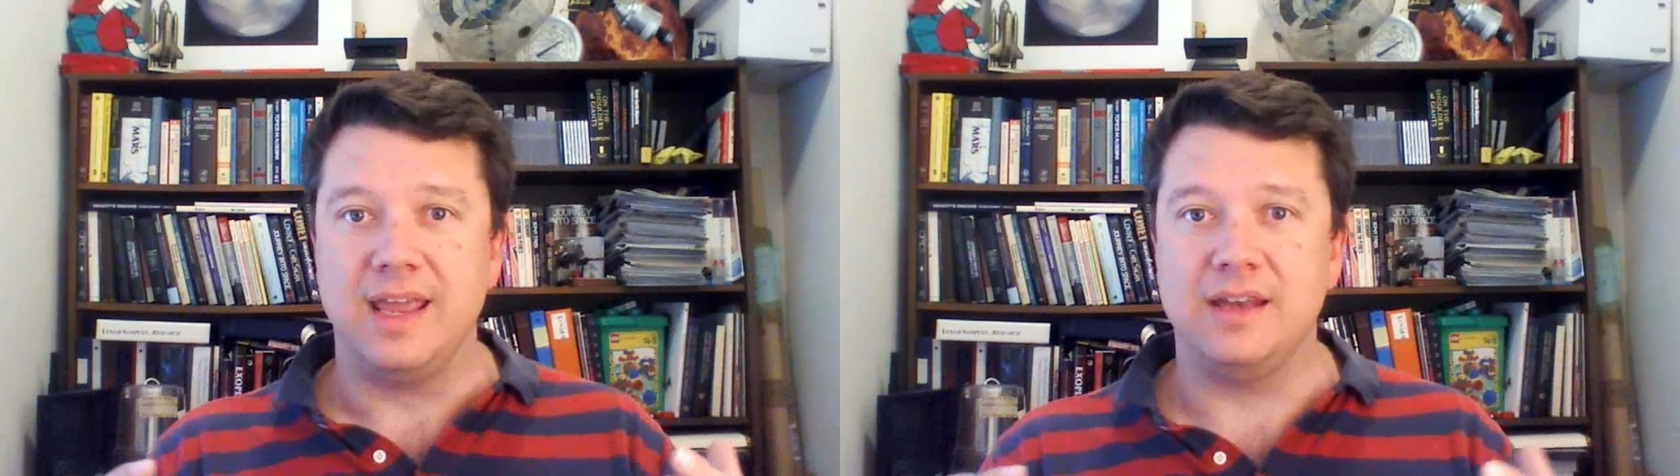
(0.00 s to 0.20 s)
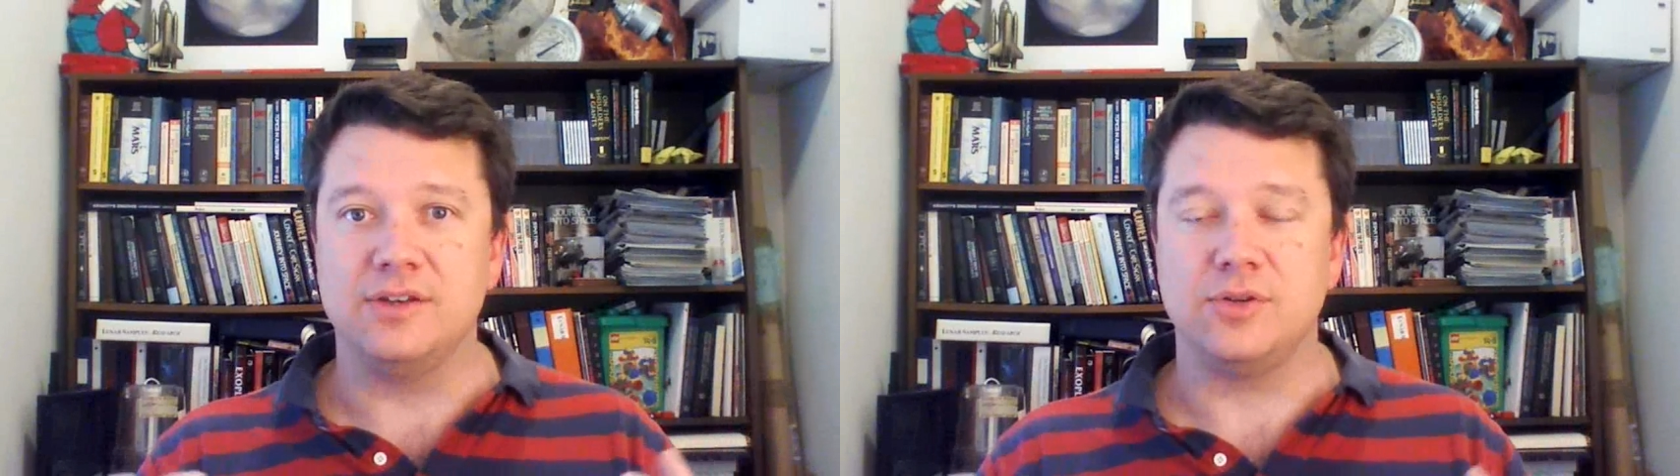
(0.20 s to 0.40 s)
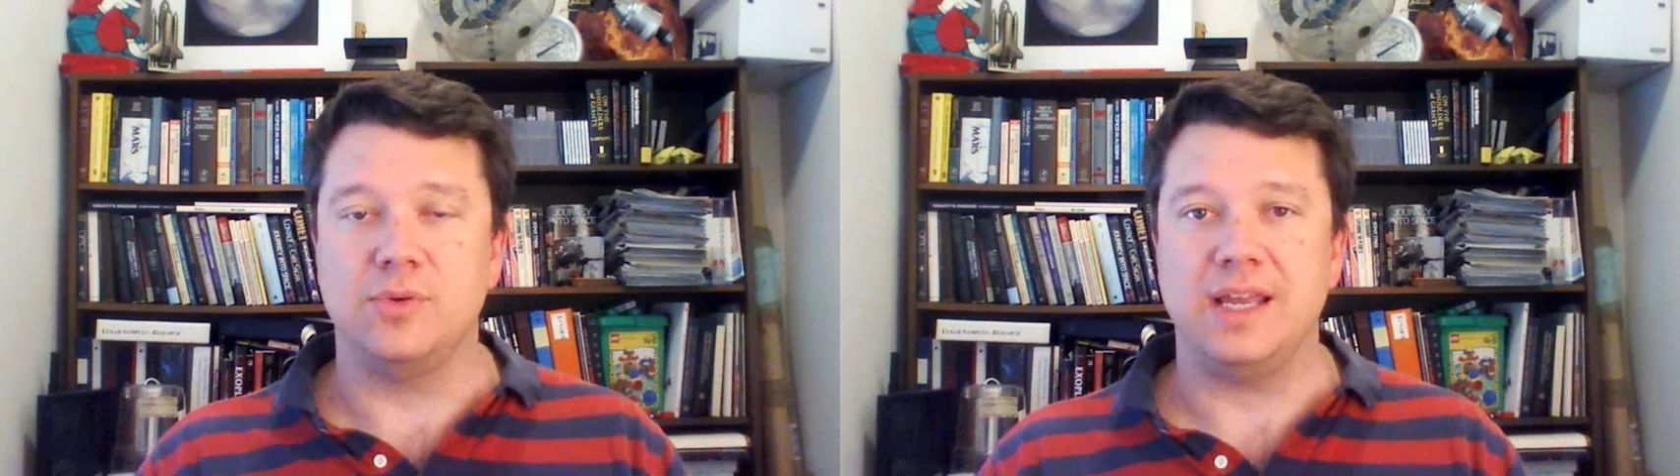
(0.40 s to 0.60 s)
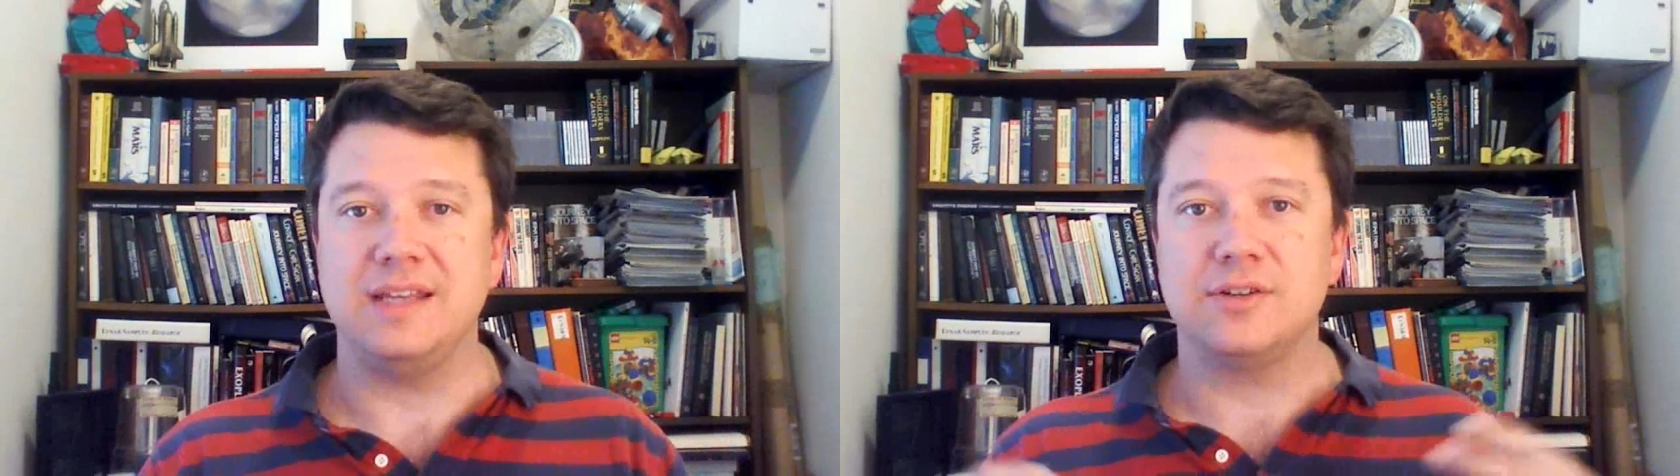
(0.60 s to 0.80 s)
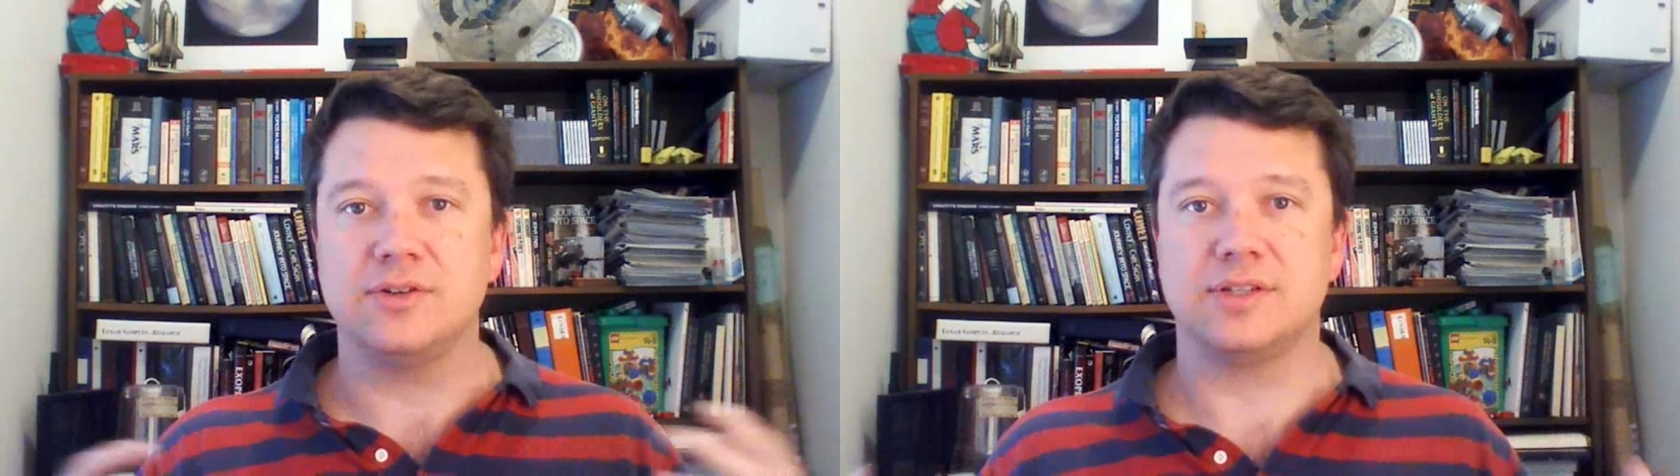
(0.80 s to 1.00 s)
into
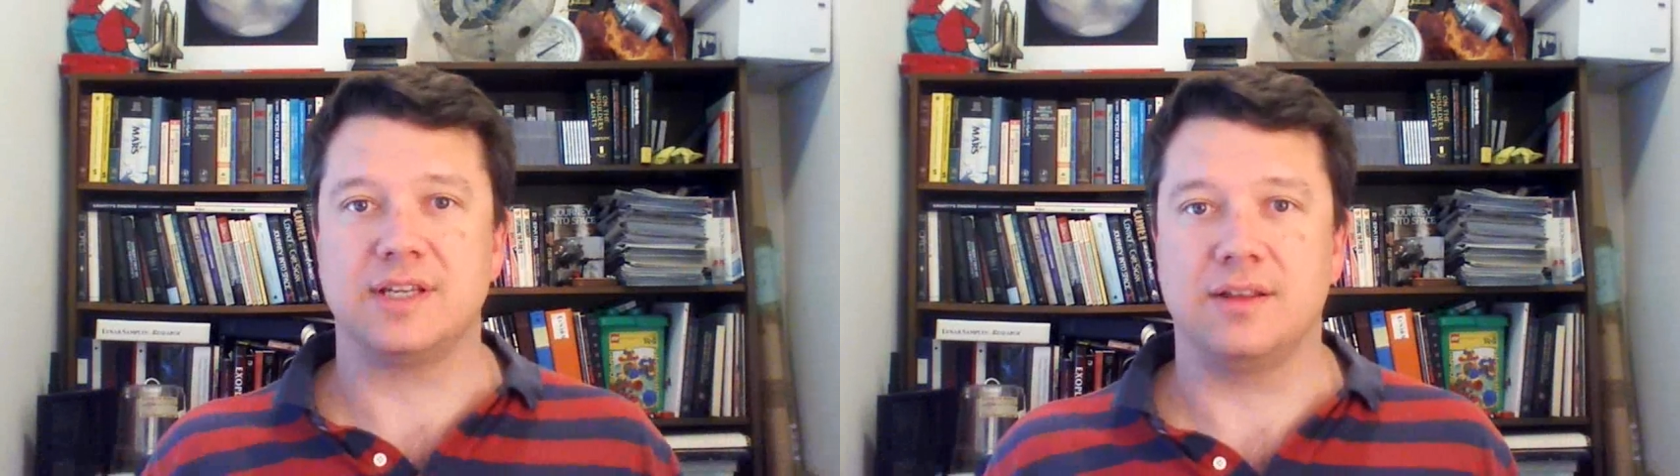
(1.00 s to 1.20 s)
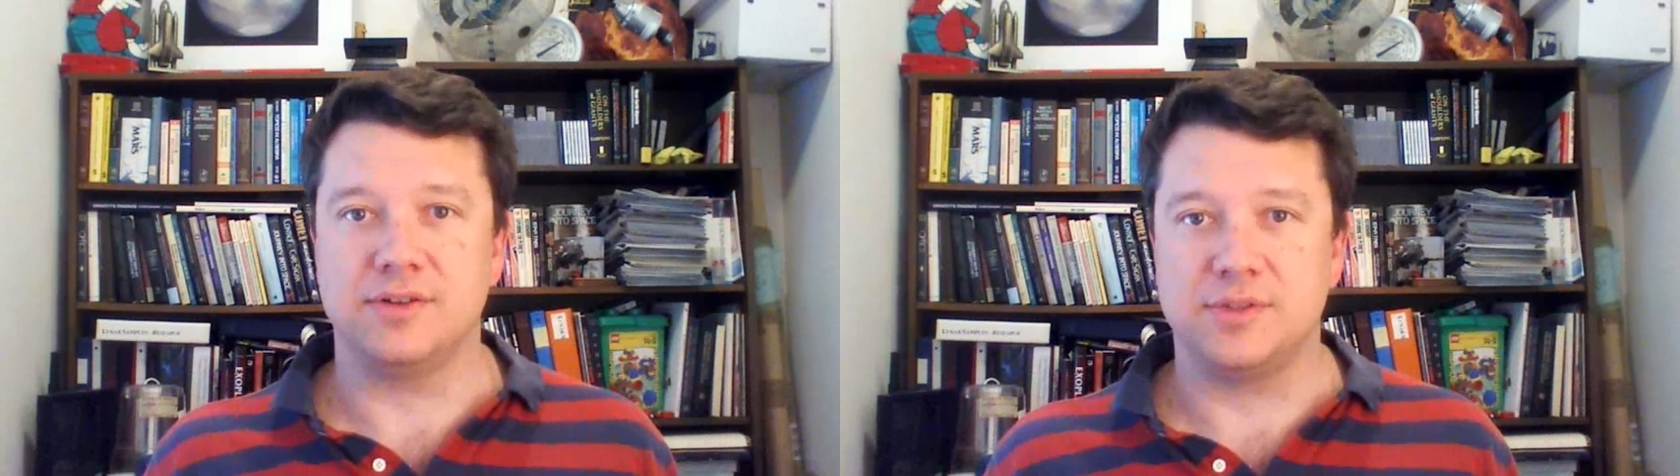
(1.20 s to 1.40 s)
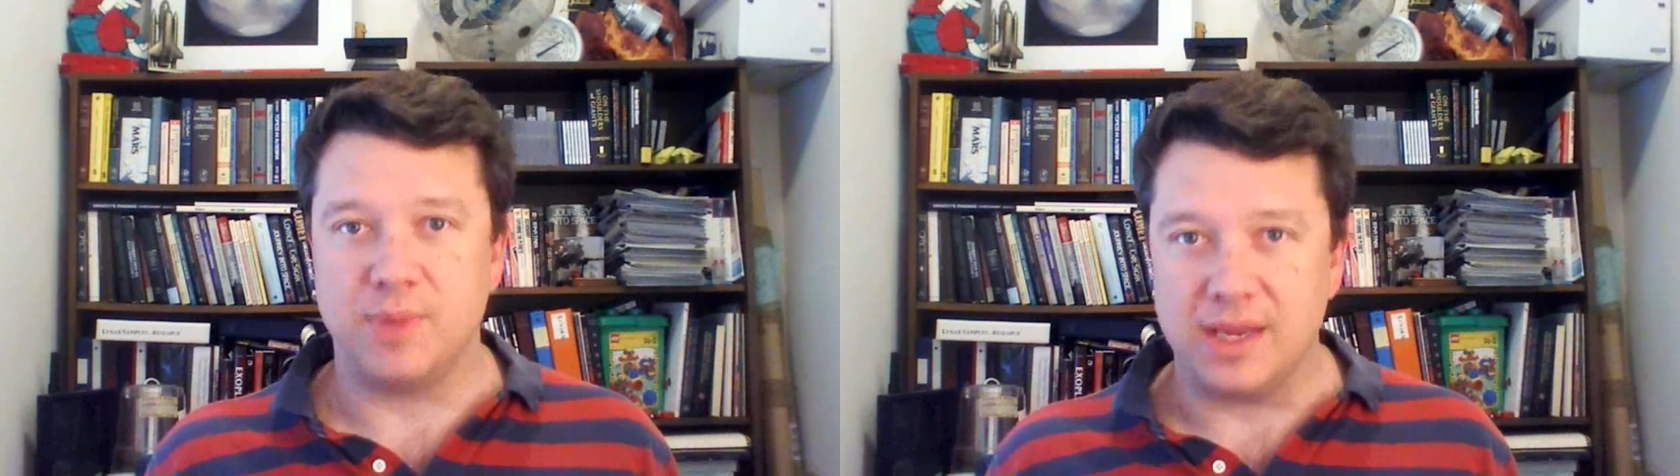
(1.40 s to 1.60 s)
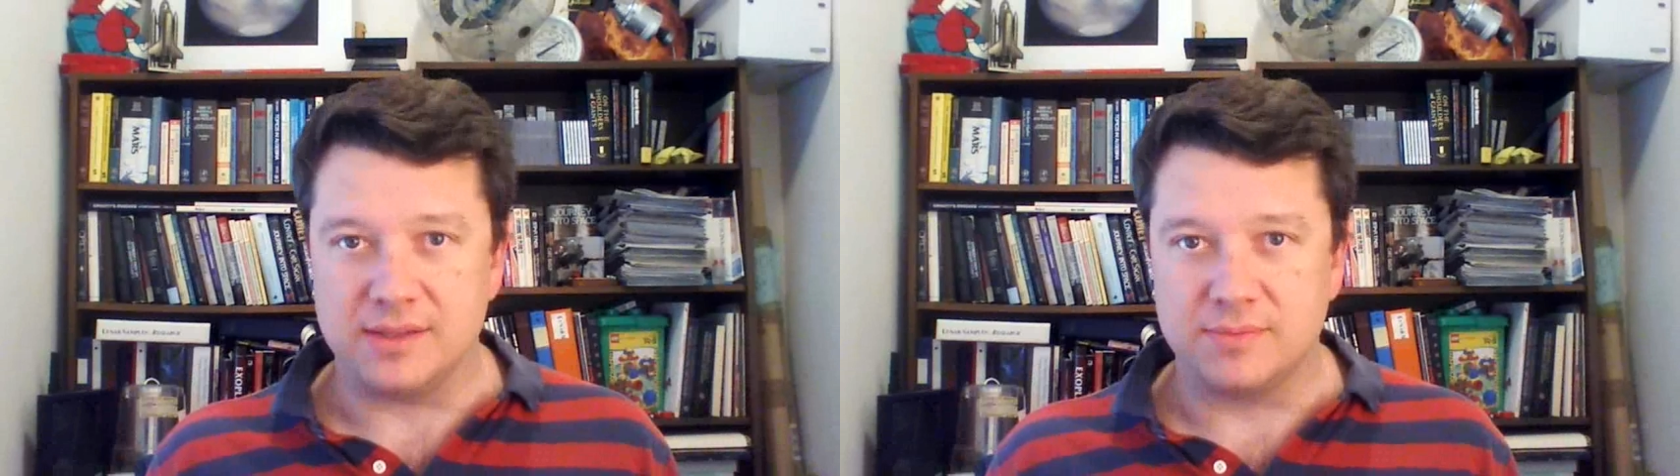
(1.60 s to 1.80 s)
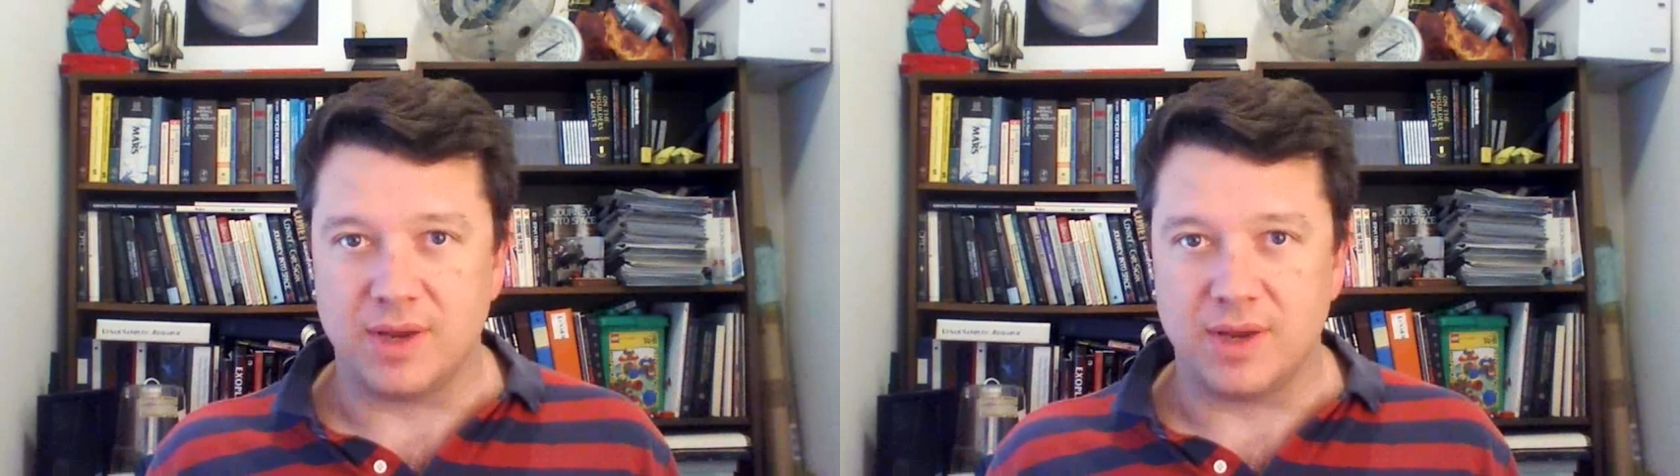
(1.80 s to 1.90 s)
interstellar space,